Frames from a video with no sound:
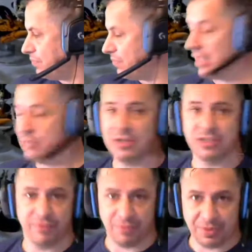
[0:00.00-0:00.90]

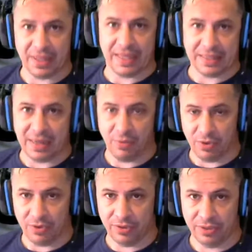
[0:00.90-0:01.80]
especially if you're playing in that
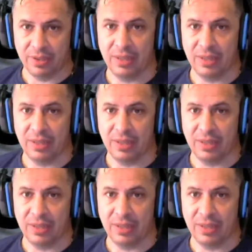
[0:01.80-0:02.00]
world